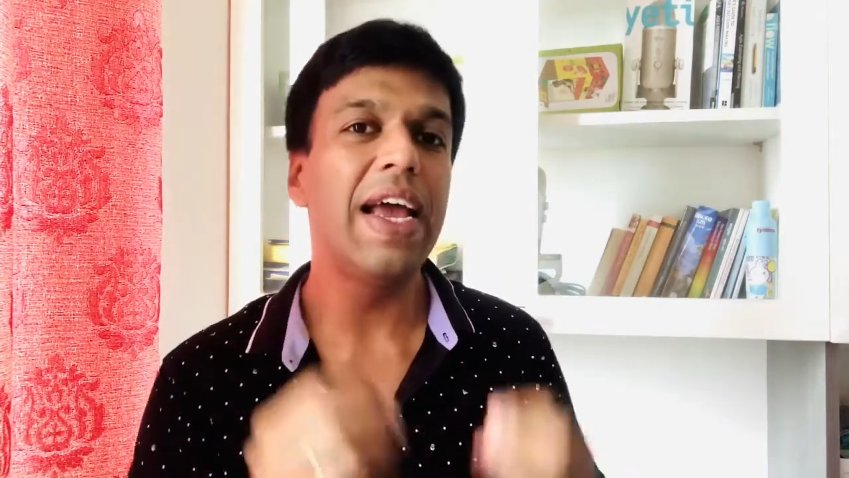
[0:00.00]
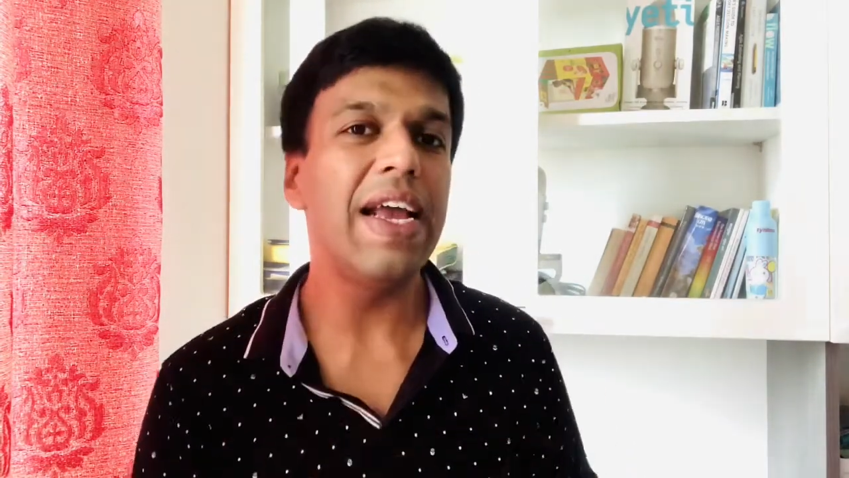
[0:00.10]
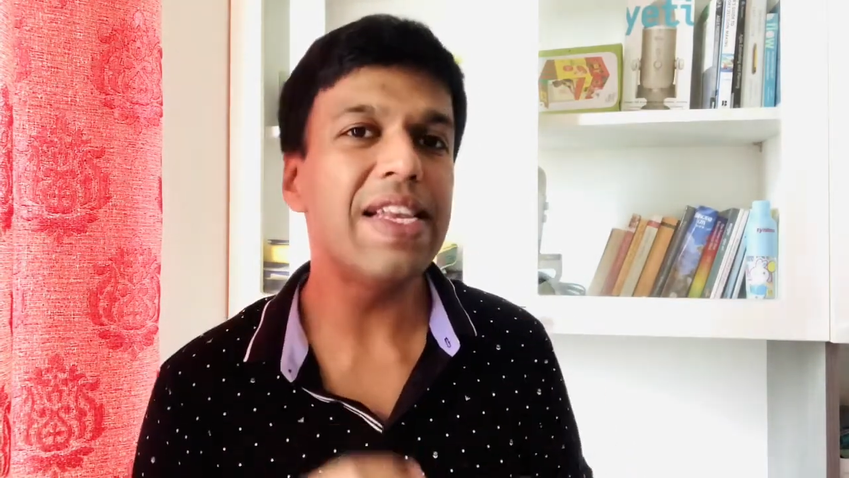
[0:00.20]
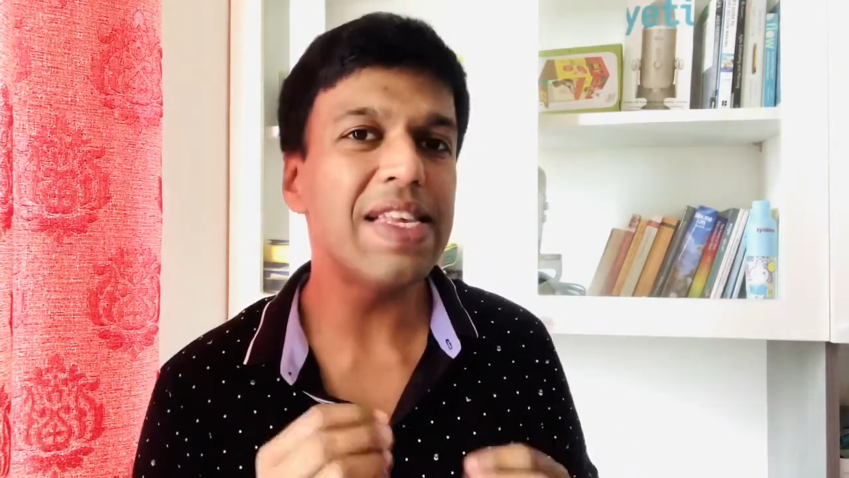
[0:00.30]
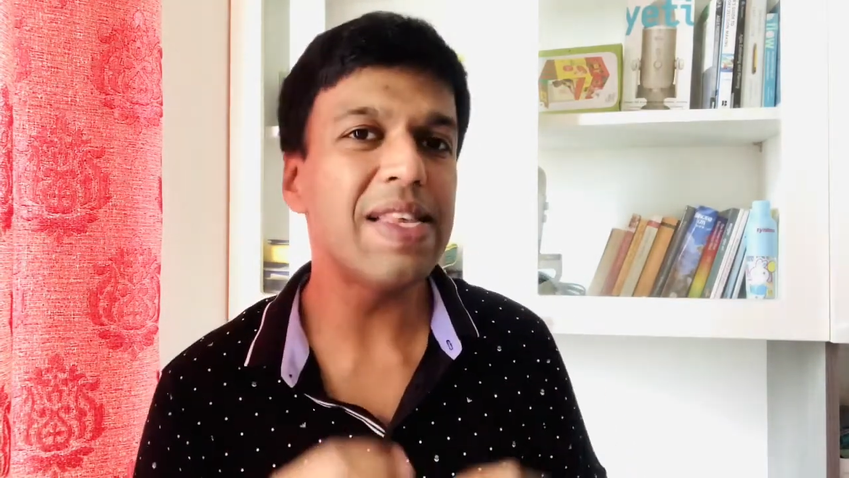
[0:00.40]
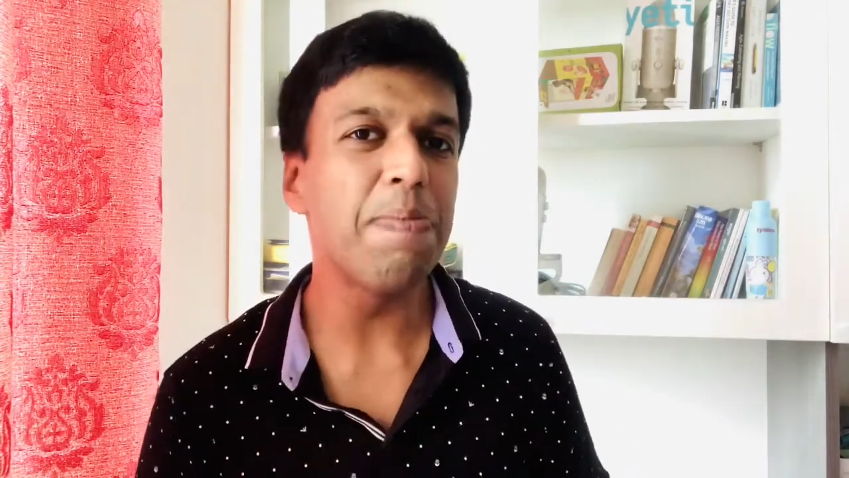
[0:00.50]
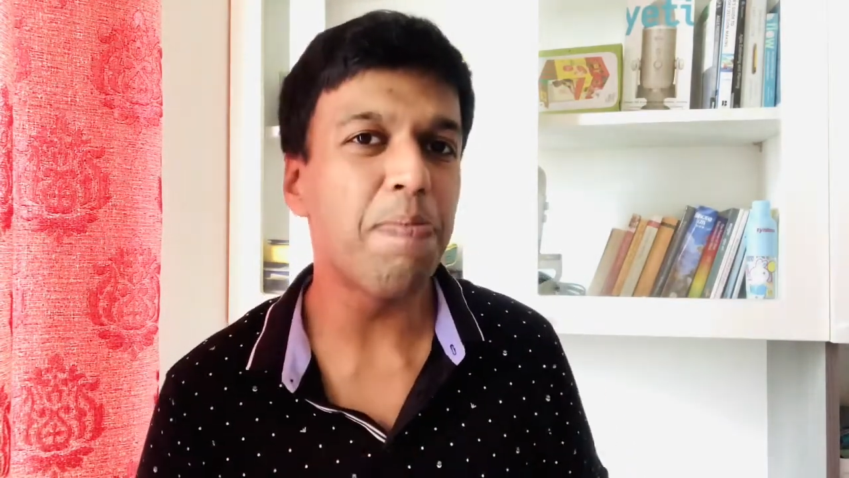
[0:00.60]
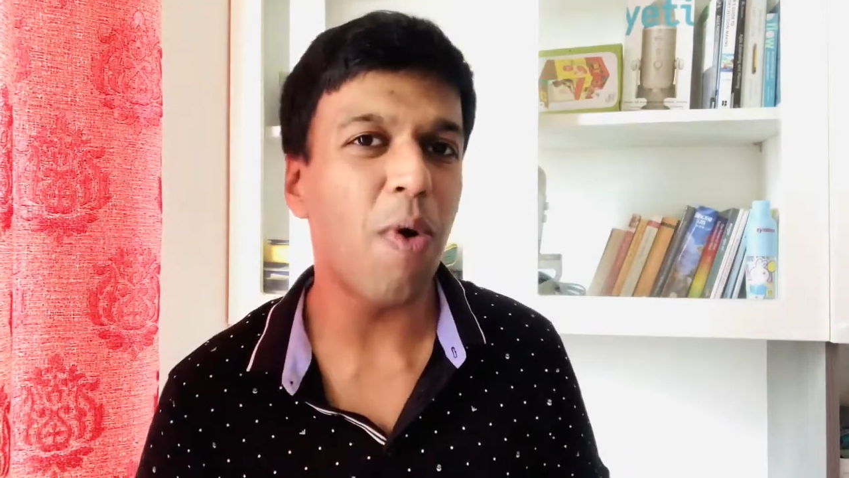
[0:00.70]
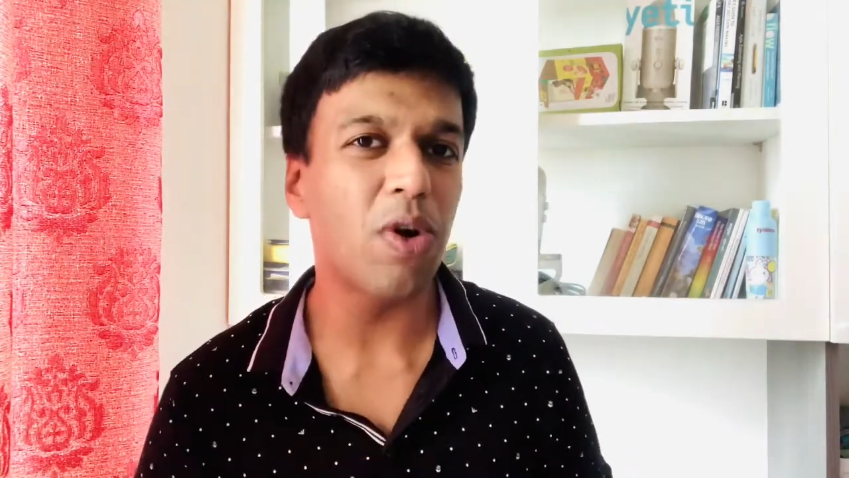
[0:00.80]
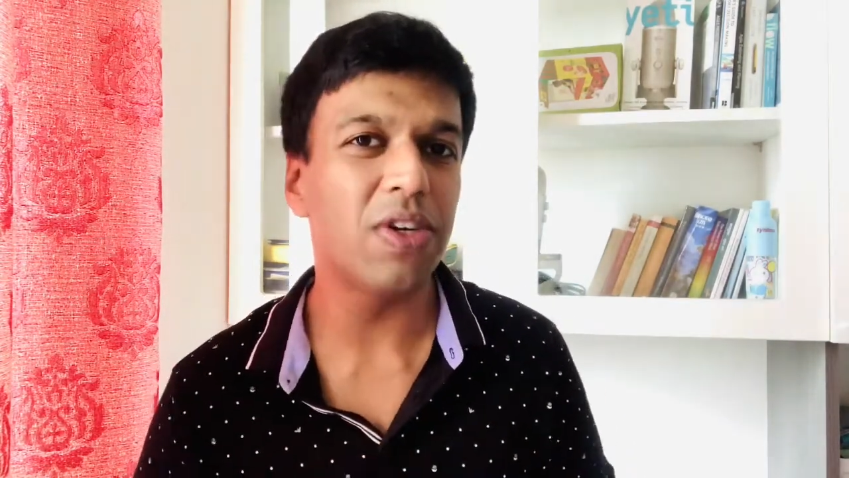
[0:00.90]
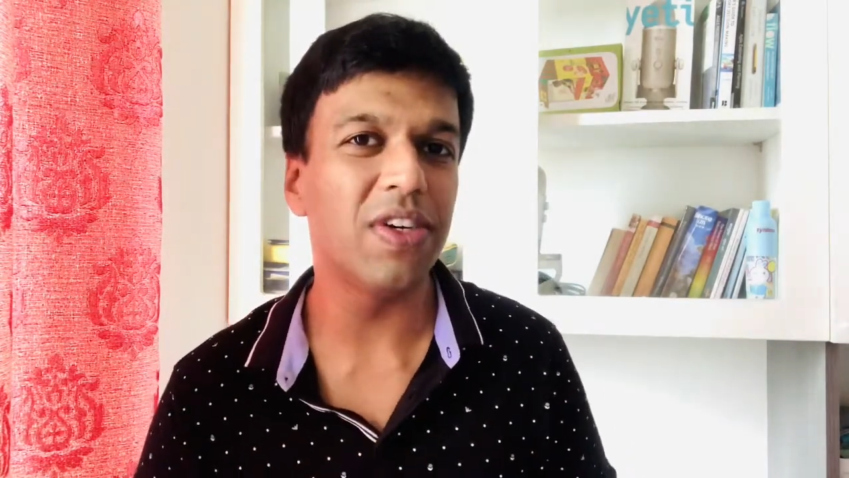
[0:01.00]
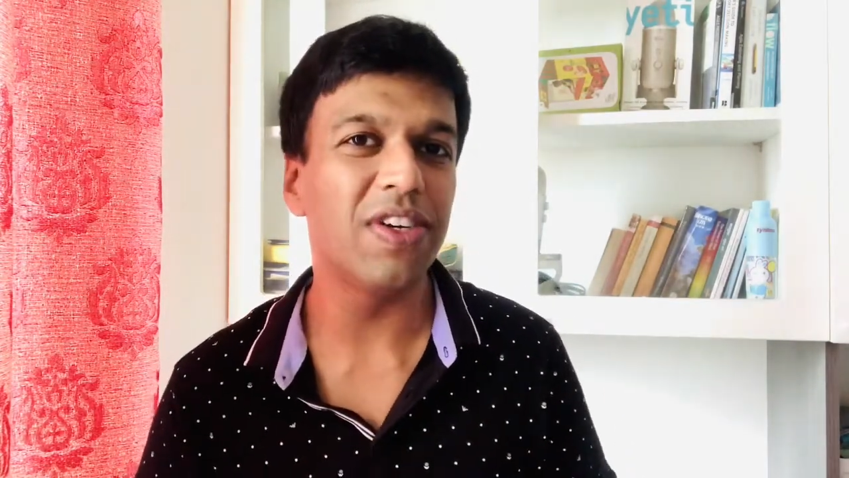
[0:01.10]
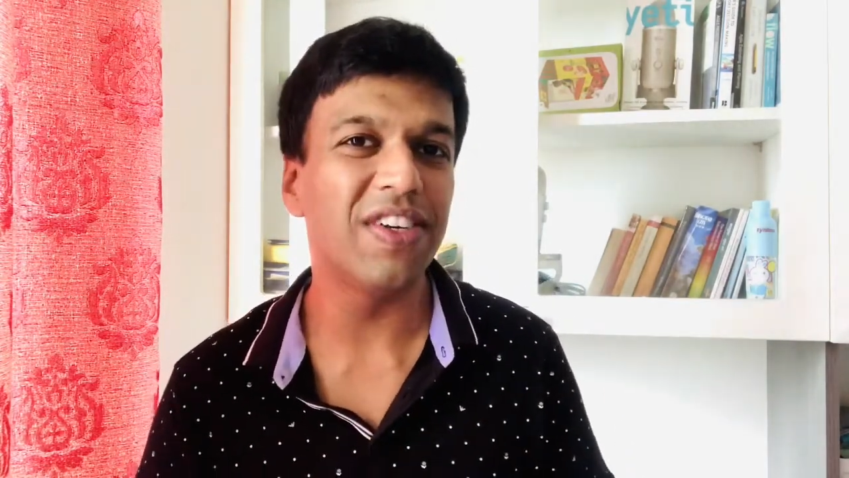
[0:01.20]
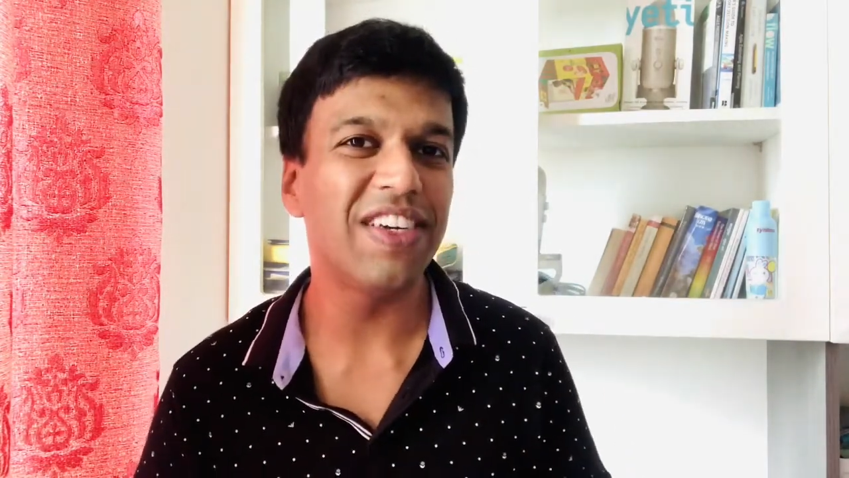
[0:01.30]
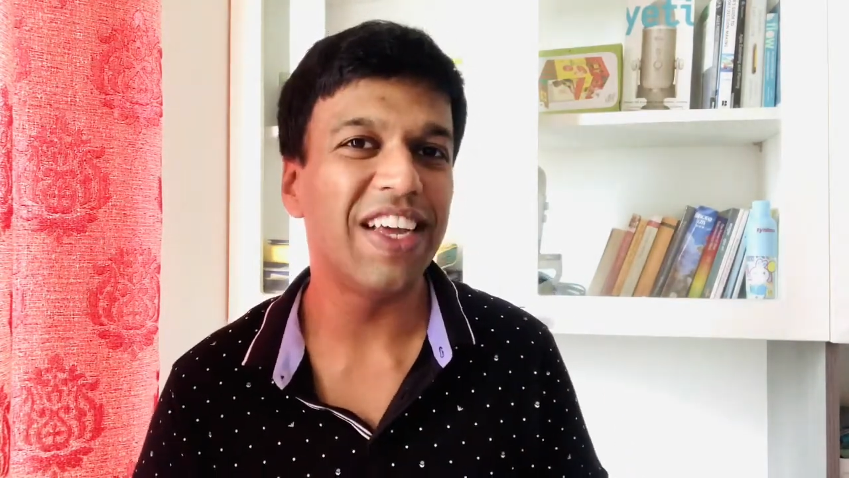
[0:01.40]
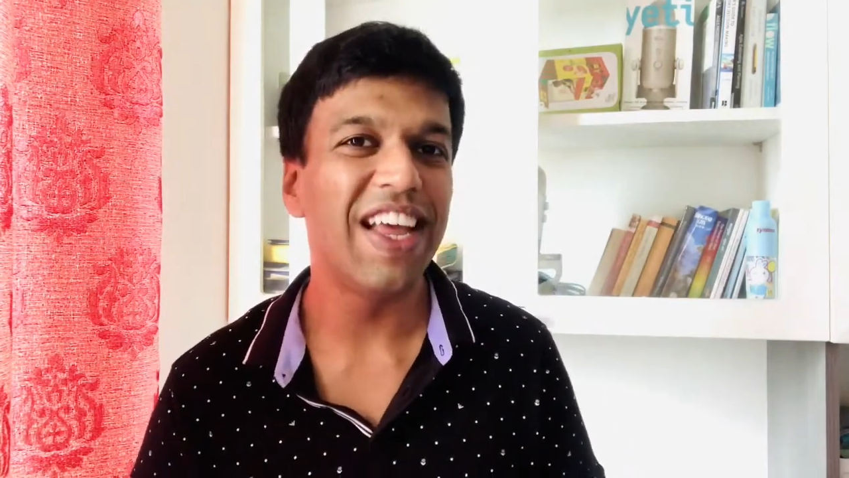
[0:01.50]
it is important